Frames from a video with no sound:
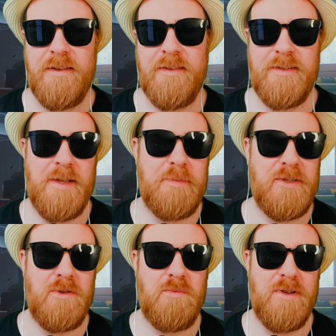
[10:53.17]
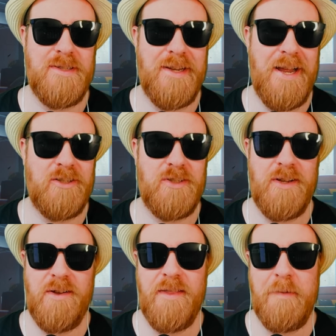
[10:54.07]
this episode wasn't actually
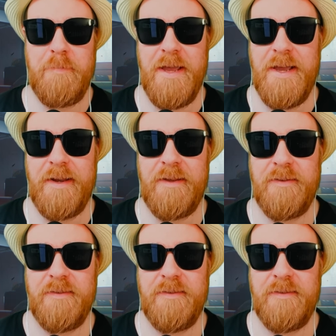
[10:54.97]
all that bad.